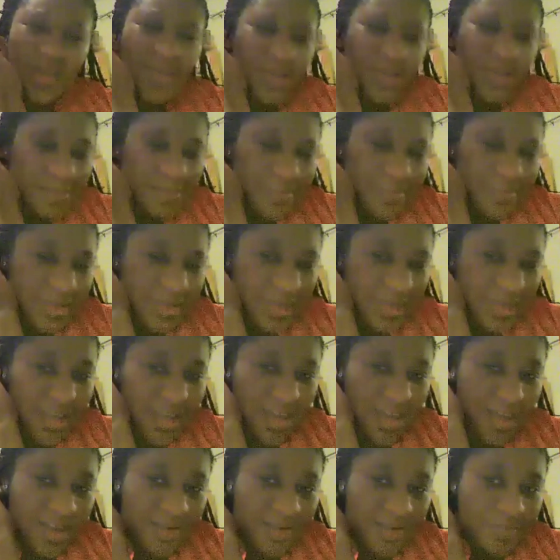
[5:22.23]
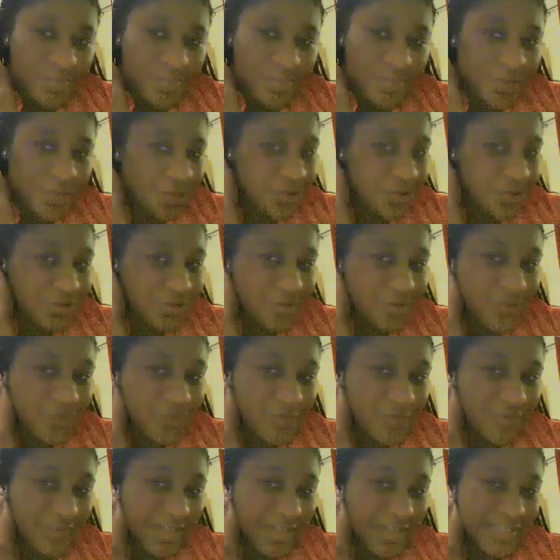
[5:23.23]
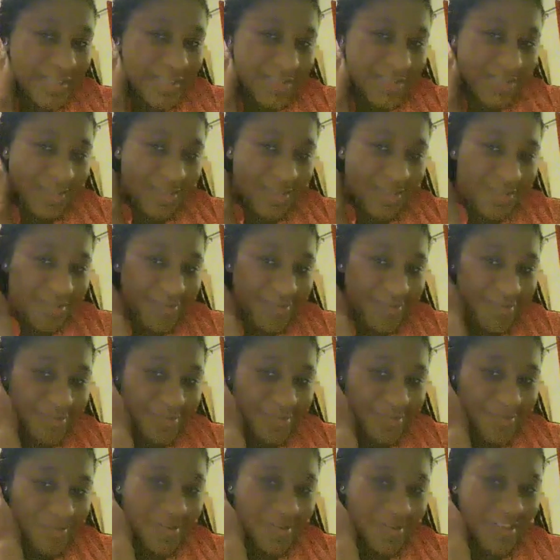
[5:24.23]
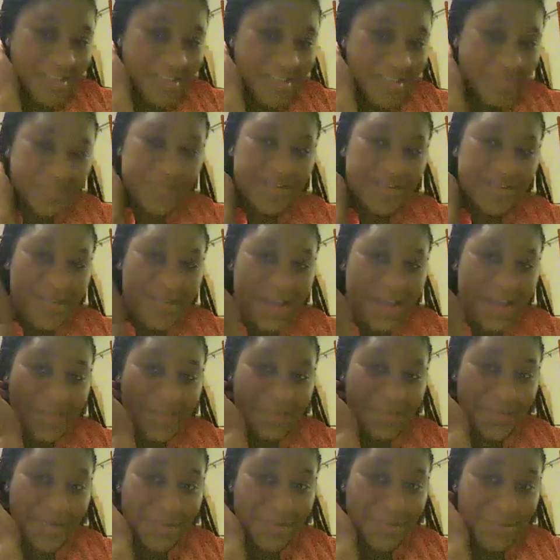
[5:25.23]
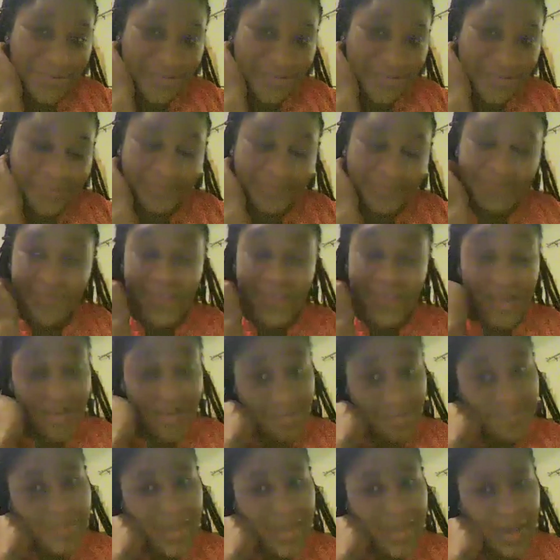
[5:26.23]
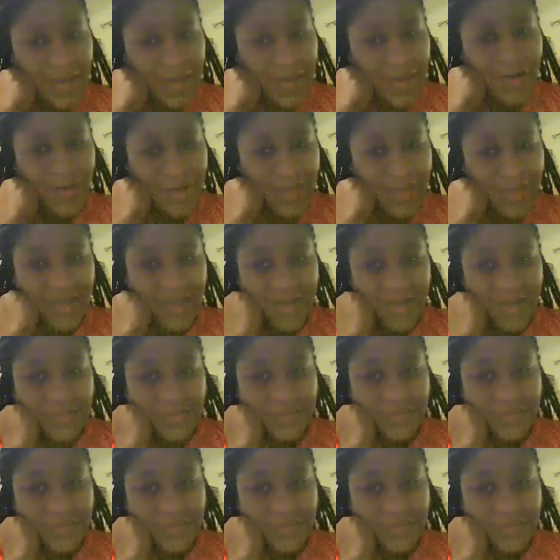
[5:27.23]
I say, yeah, nothing too fancy. I want to spend the night with you. I'm like, okay.